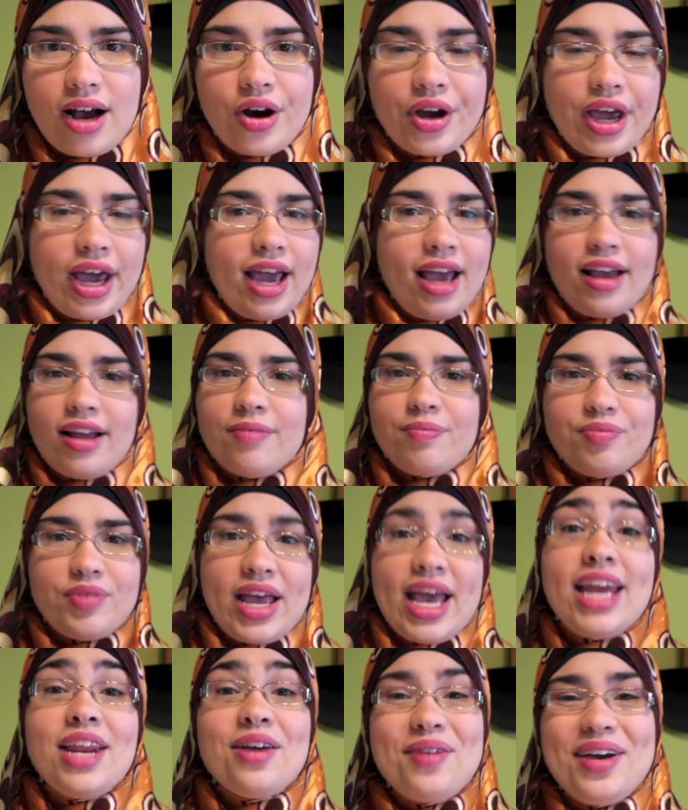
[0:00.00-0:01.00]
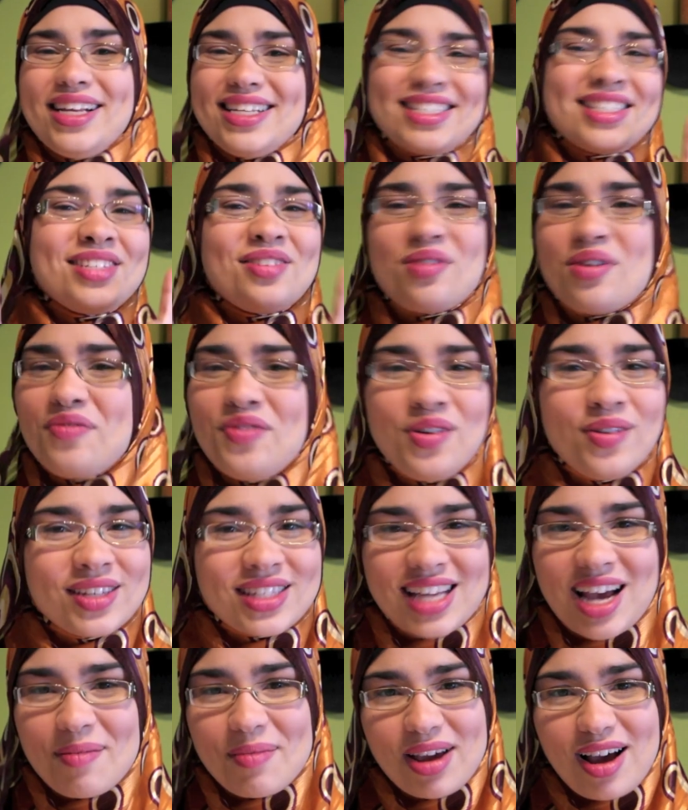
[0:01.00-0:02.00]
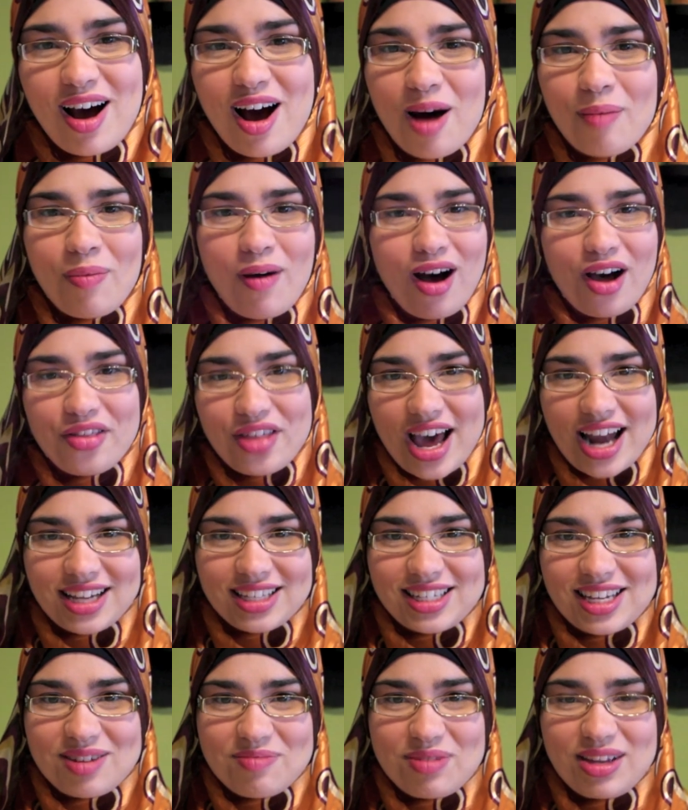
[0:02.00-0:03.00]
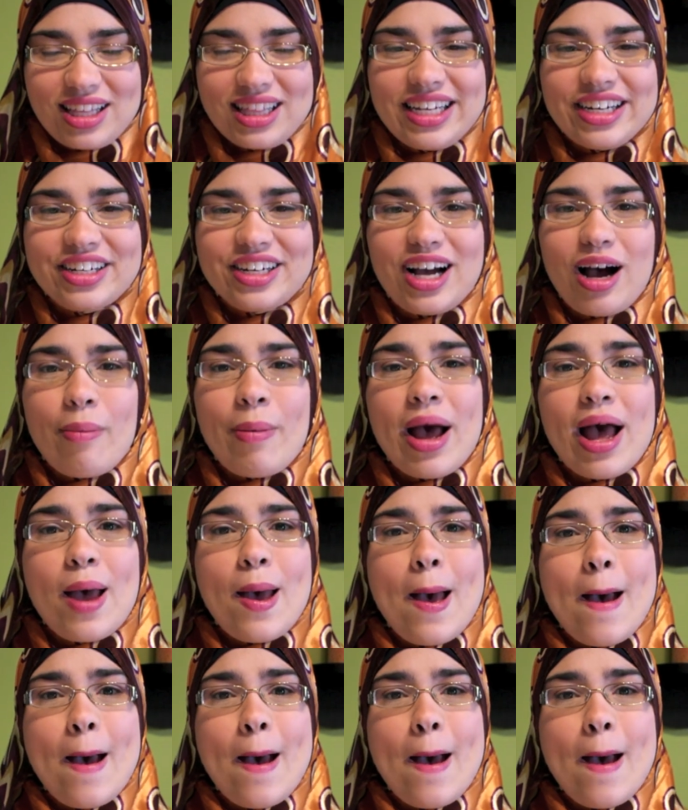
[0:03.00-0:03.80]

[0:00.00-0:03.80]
Okay. Anyways, the review is coming up, all that is going to be cleared up,